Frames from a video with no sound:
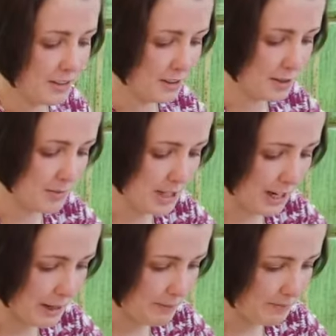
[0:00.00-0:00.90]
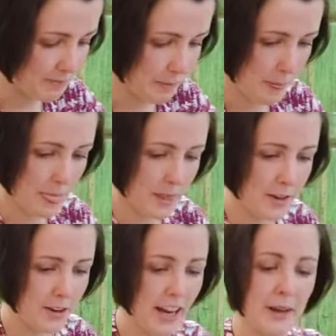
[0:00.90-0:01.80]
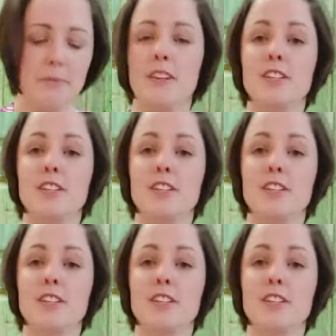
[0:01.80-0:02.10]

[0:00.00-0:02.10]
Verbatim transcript: Got some time. Okay,